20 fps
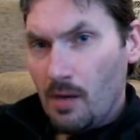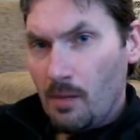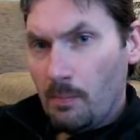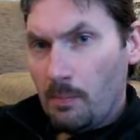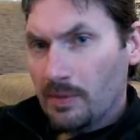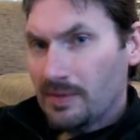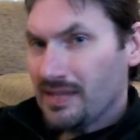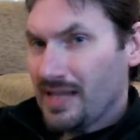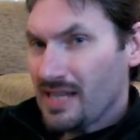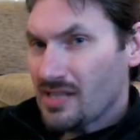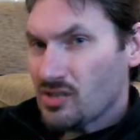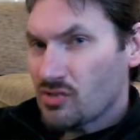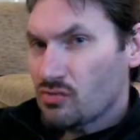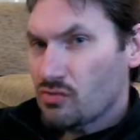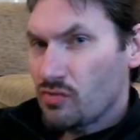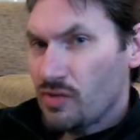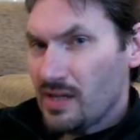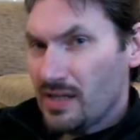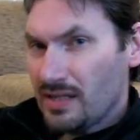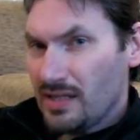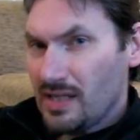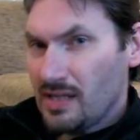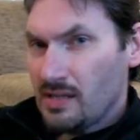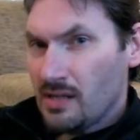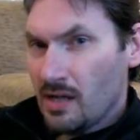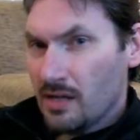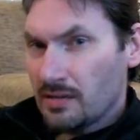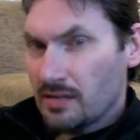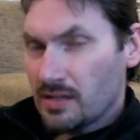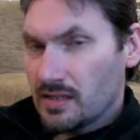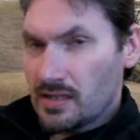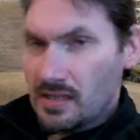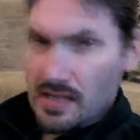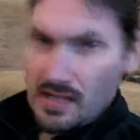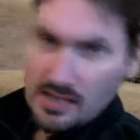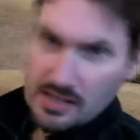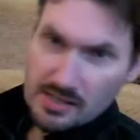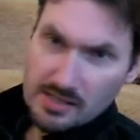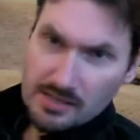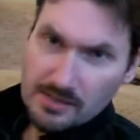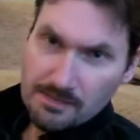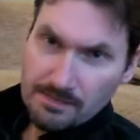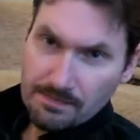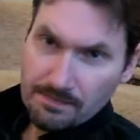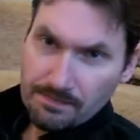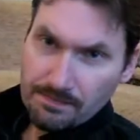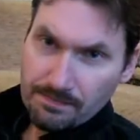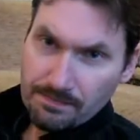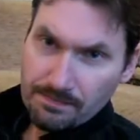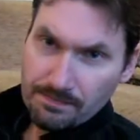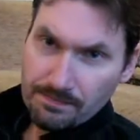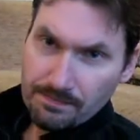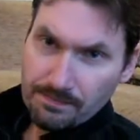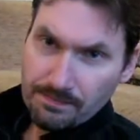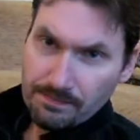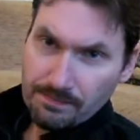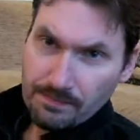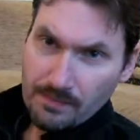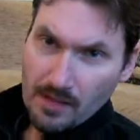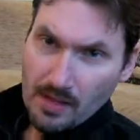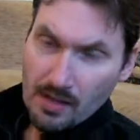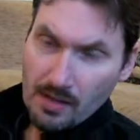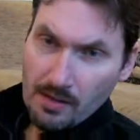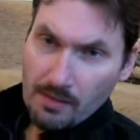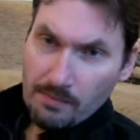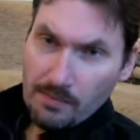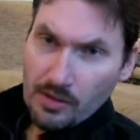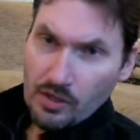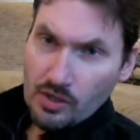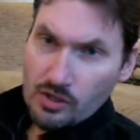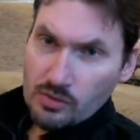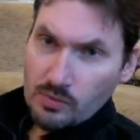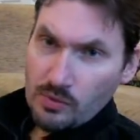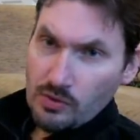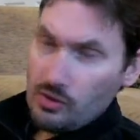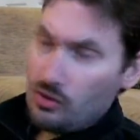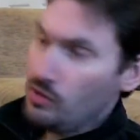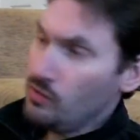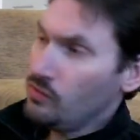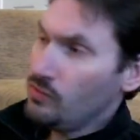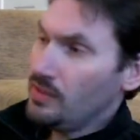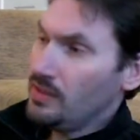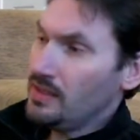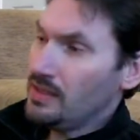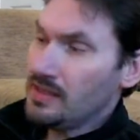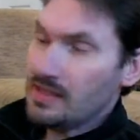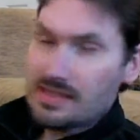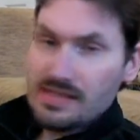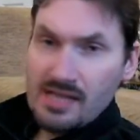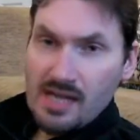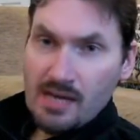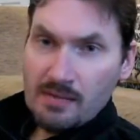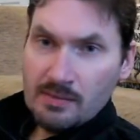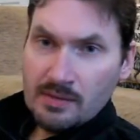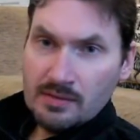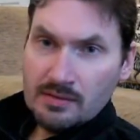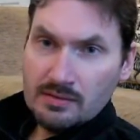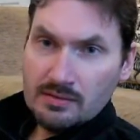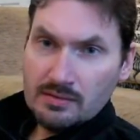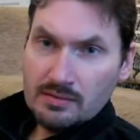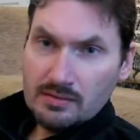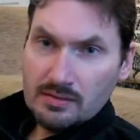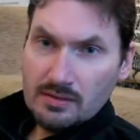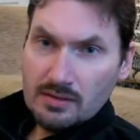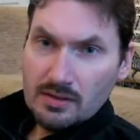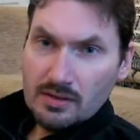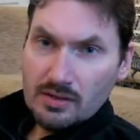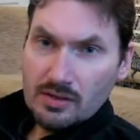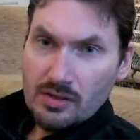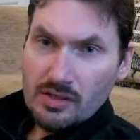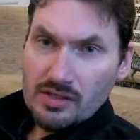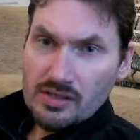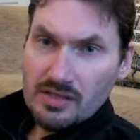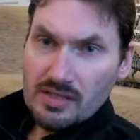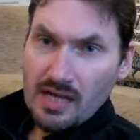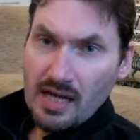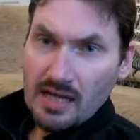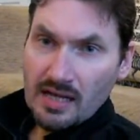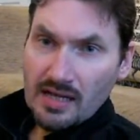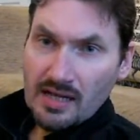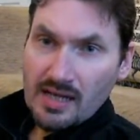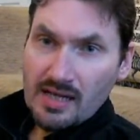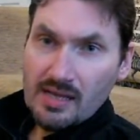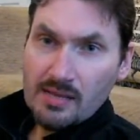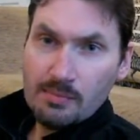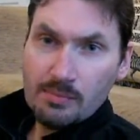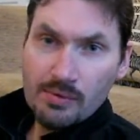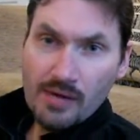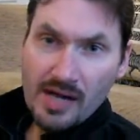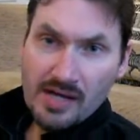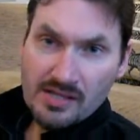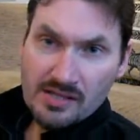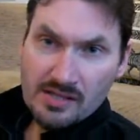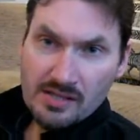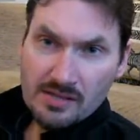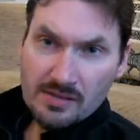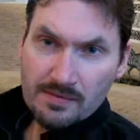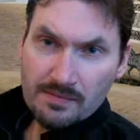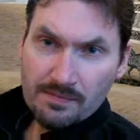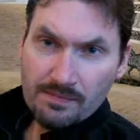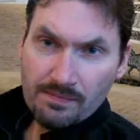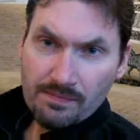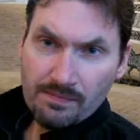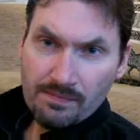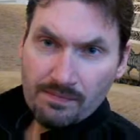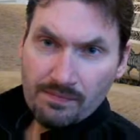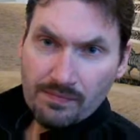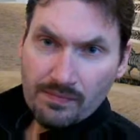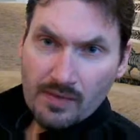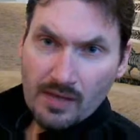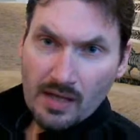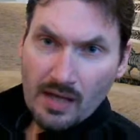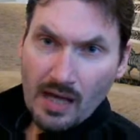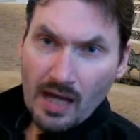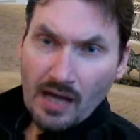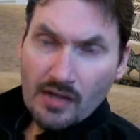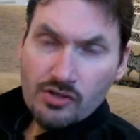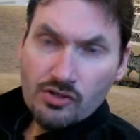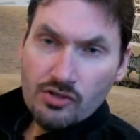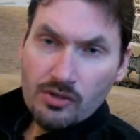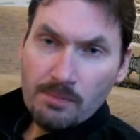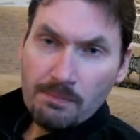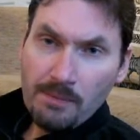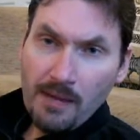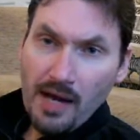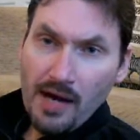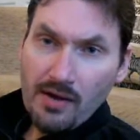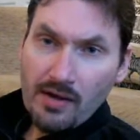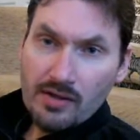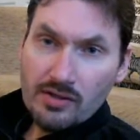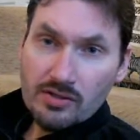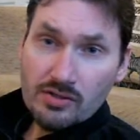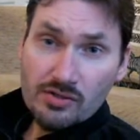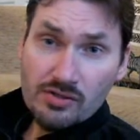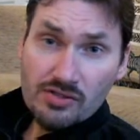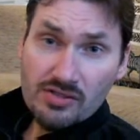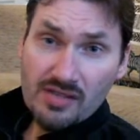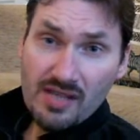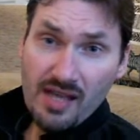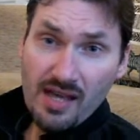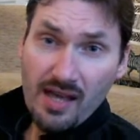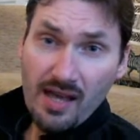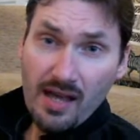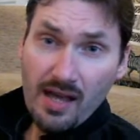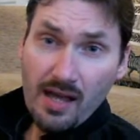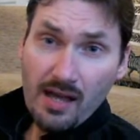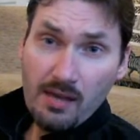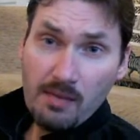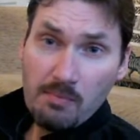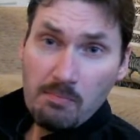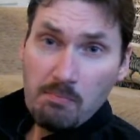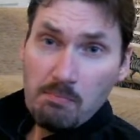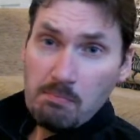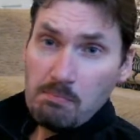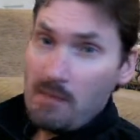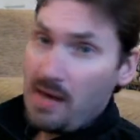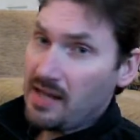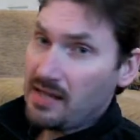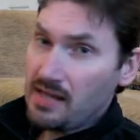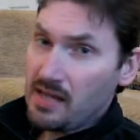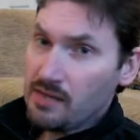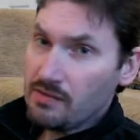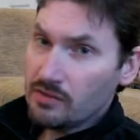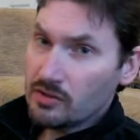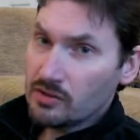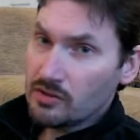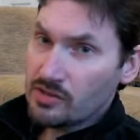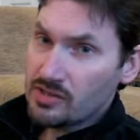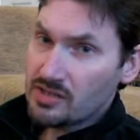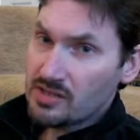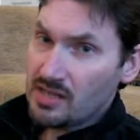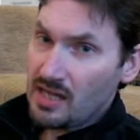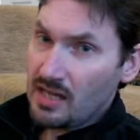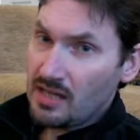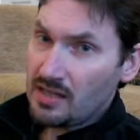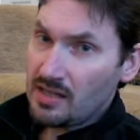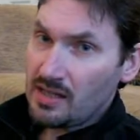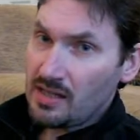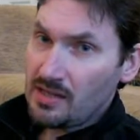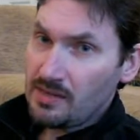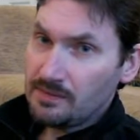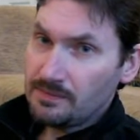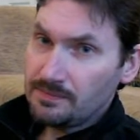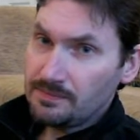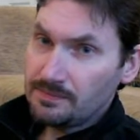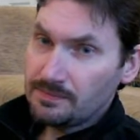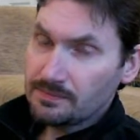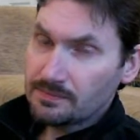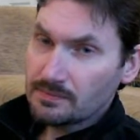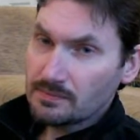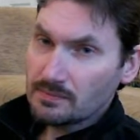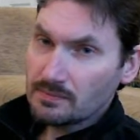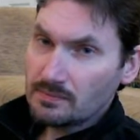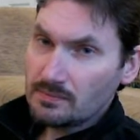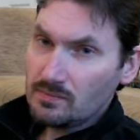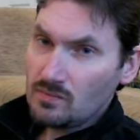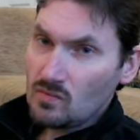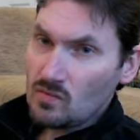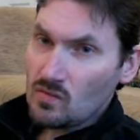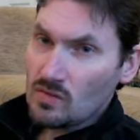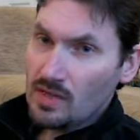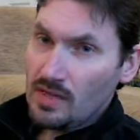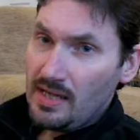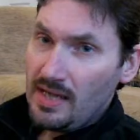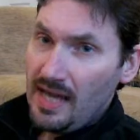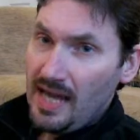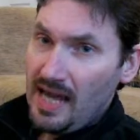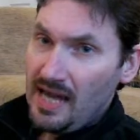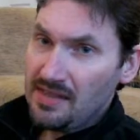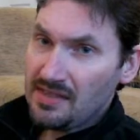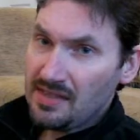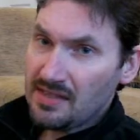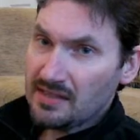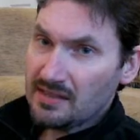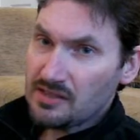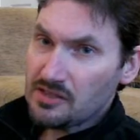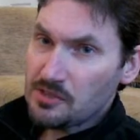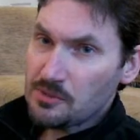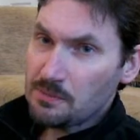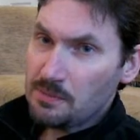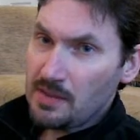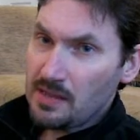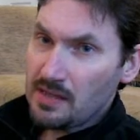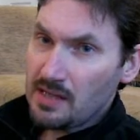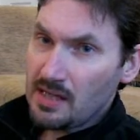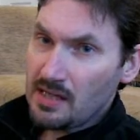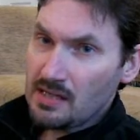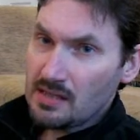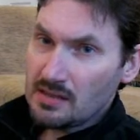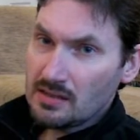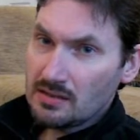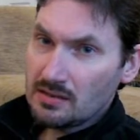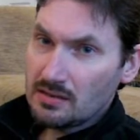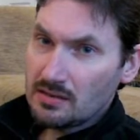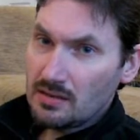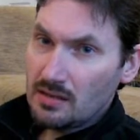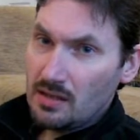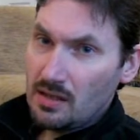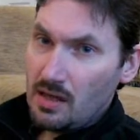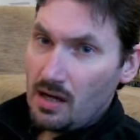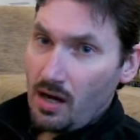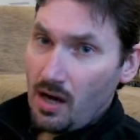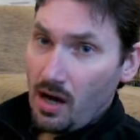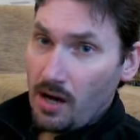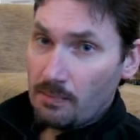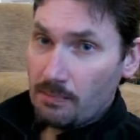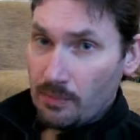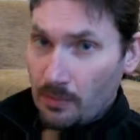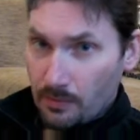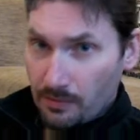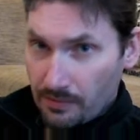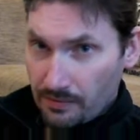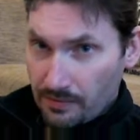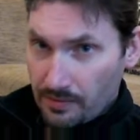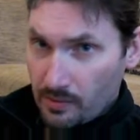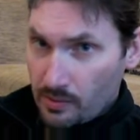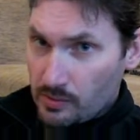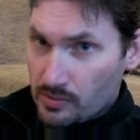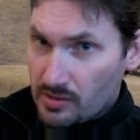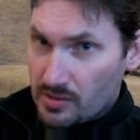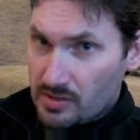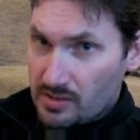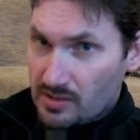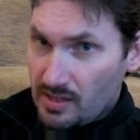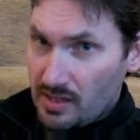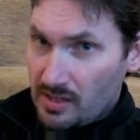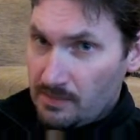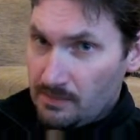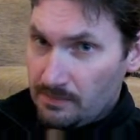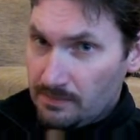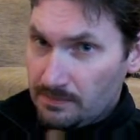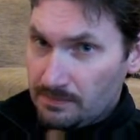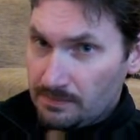But that's really not the case. Because when you really examine Christianity in the present, and you compare it to, say, medieval Christianity, ethically speaking, are both of those the same?